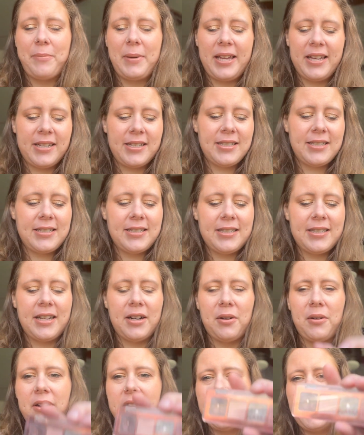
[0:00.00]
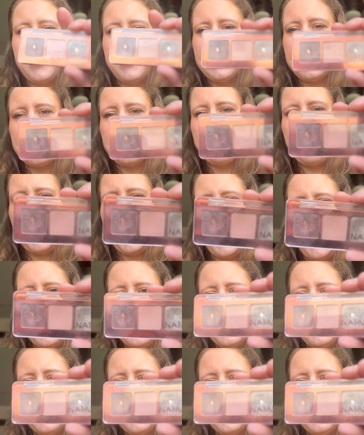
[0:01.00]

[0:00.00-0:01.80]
because there is a pan.